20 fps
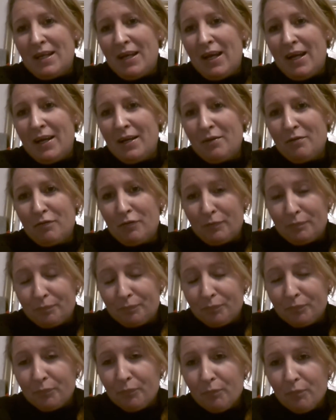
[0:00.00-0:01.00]
life,
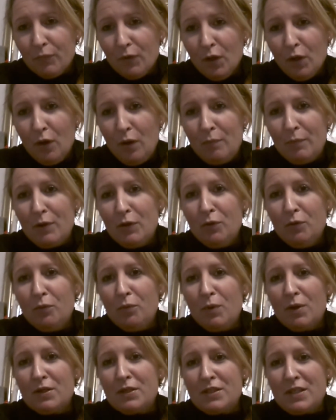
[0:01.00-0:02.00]
and we all
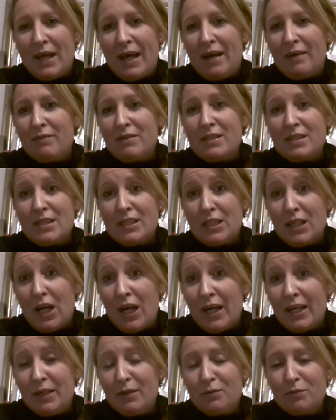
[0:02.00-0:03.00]
want to have it
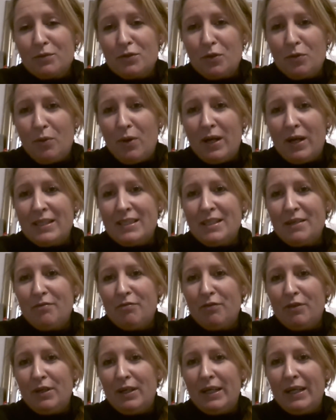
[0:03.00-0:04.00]
styled quite
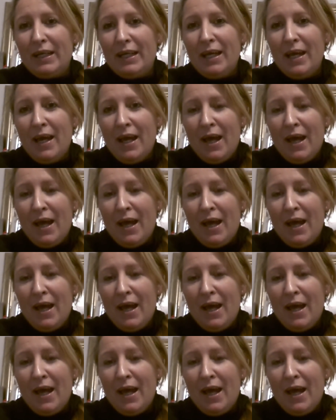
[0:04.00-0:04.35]
differently.